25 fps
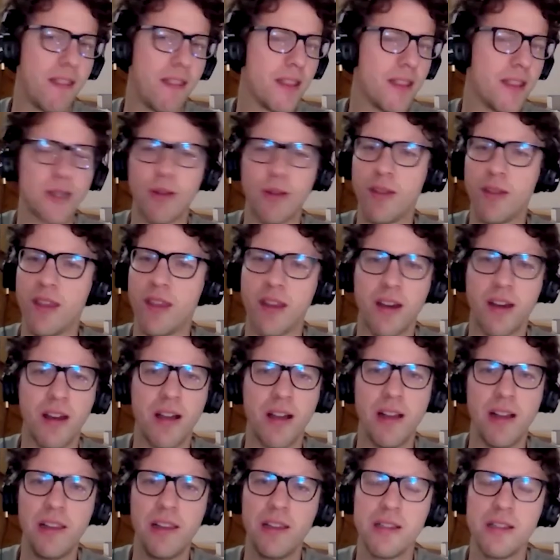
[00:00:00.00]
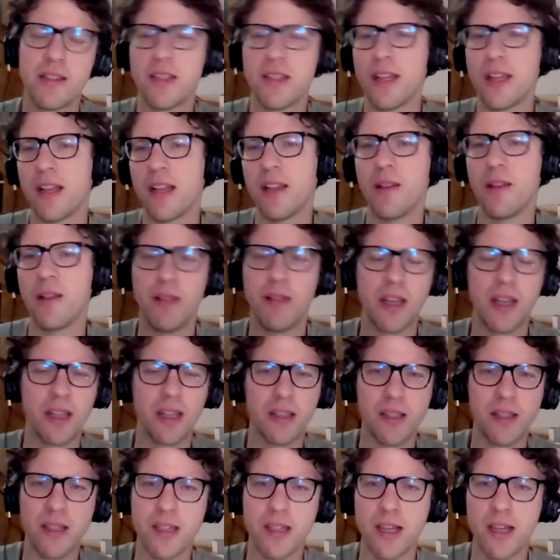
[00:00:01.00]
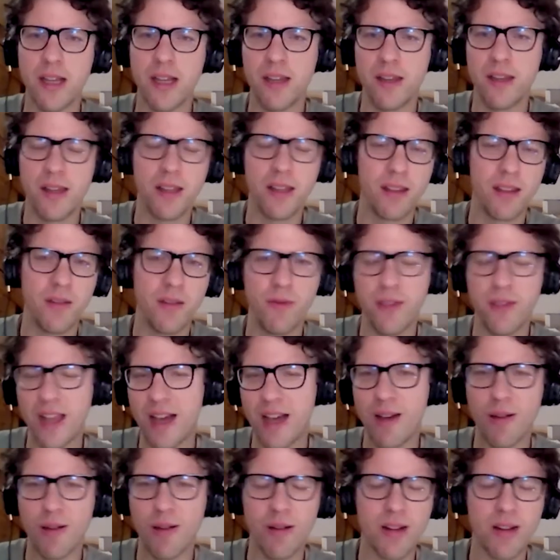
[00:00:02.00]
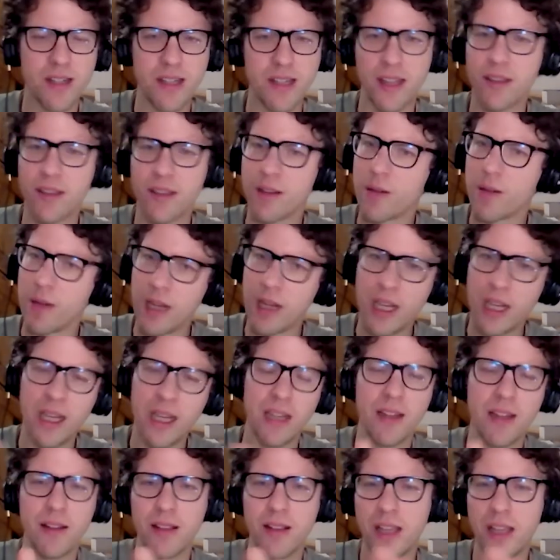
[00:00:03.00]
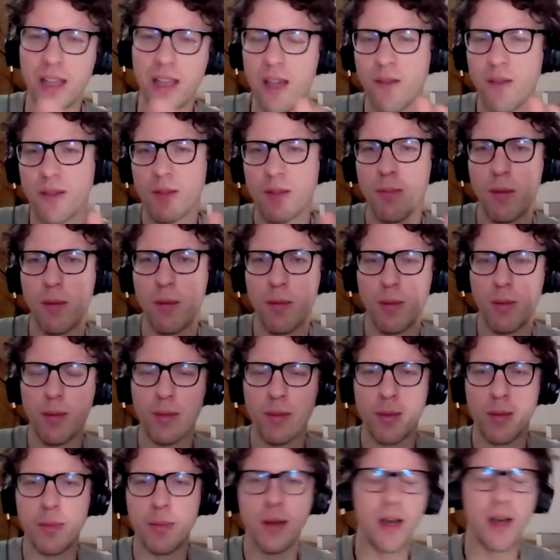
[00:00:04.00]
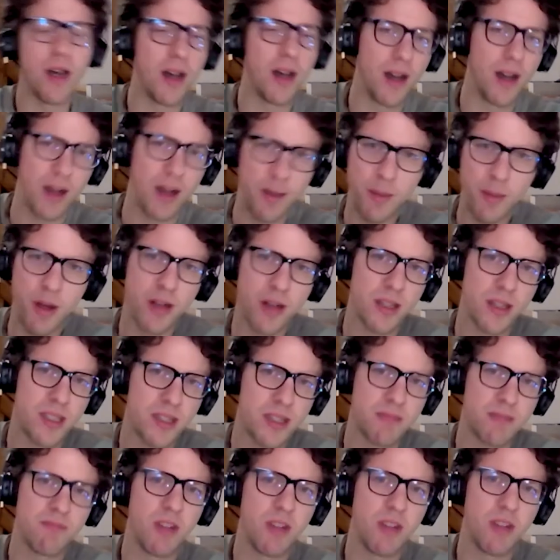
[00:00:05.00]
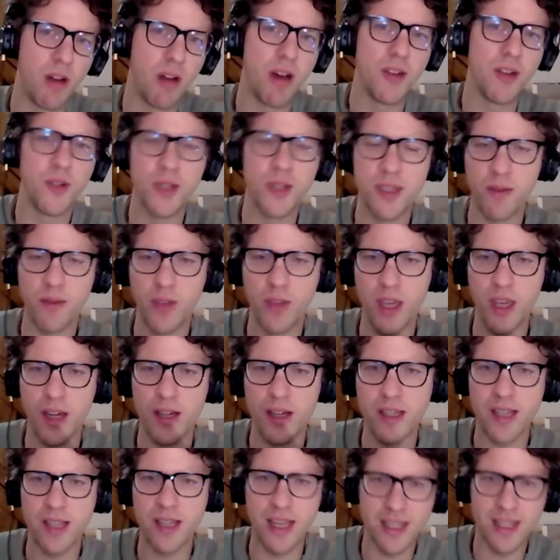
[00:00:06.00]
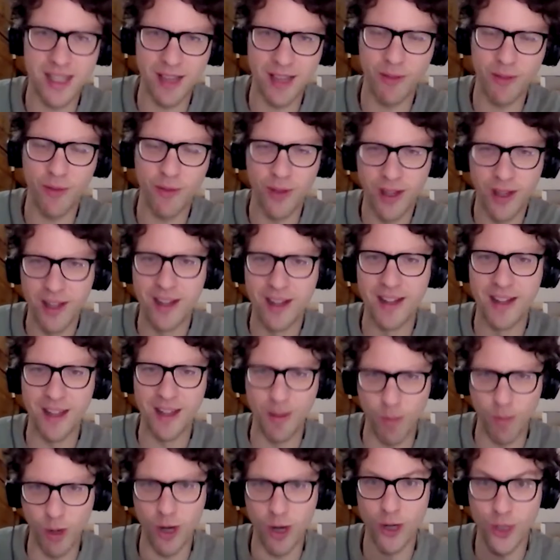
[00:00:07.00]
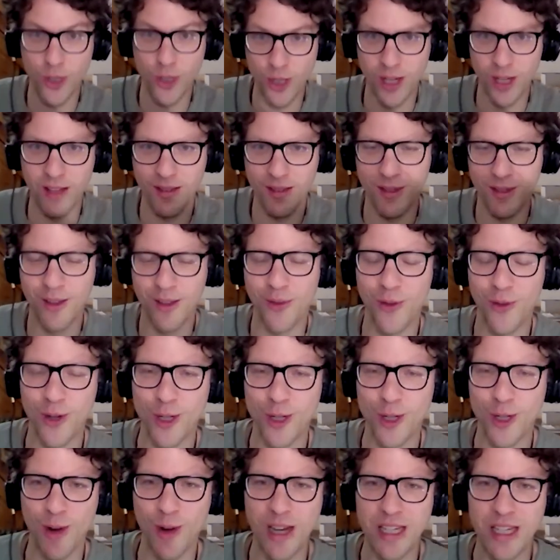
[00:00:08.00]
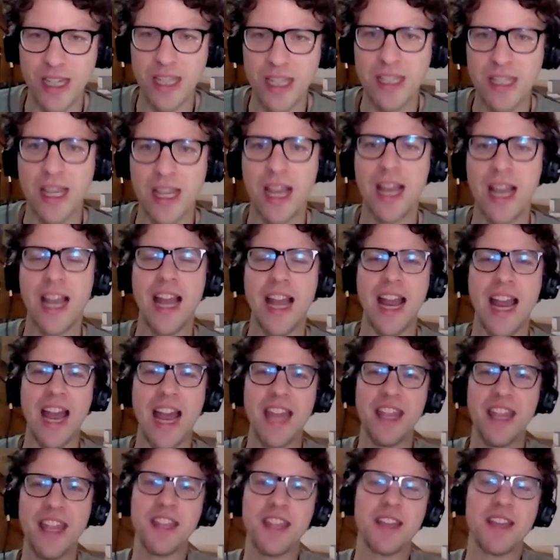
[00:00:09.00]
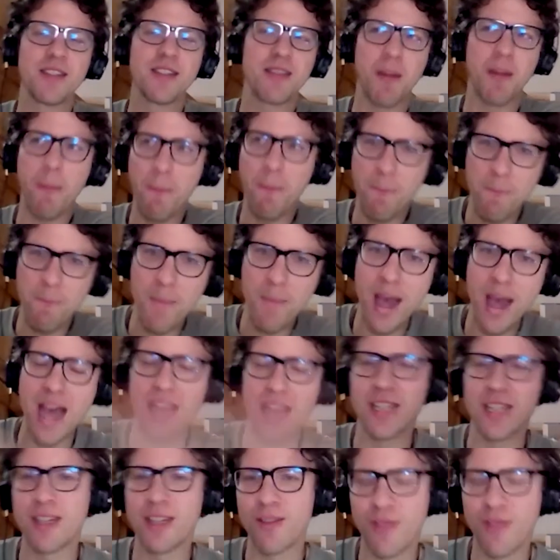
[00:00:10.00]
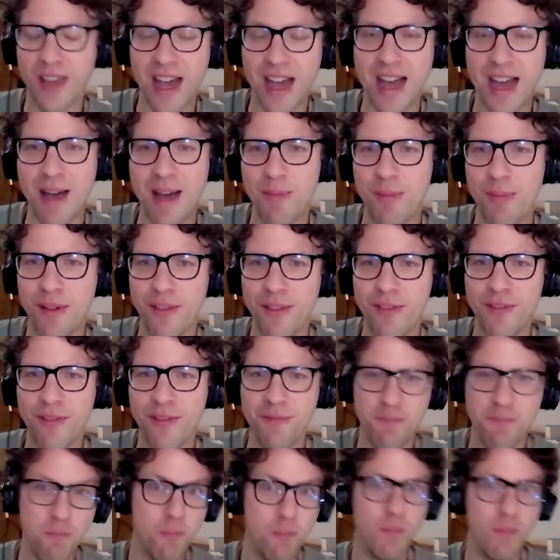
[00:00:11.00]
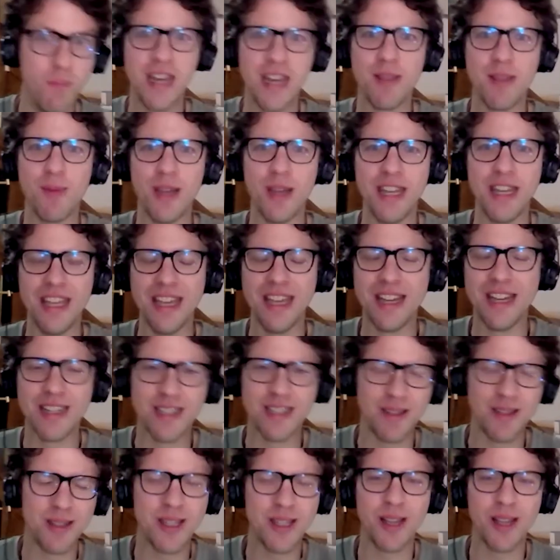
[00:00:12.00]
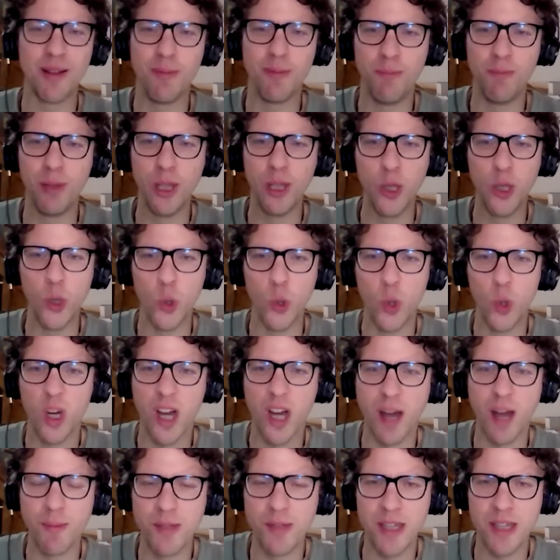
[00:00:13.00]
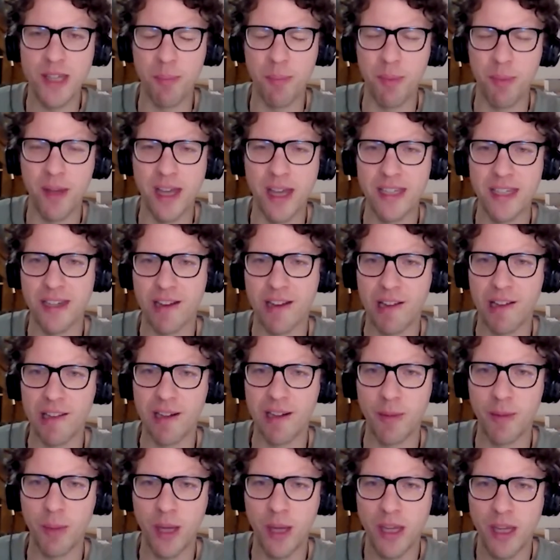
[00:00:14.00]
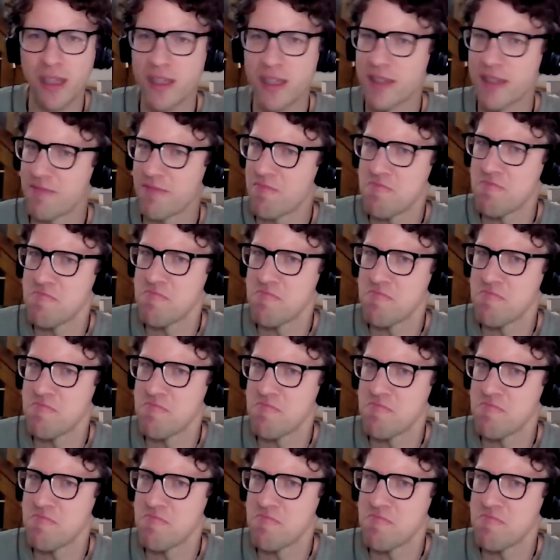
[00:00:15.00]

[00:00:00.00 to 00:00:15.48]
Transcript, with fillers: then there's all the other colors, yellow like the sun and the flowers and green and leaves and blah, blah, blah, blah, blah, amongst, you know, hundreds of years as they've emerged in the first writings. And then there's a massive gap of many years until blue comes up as a color, because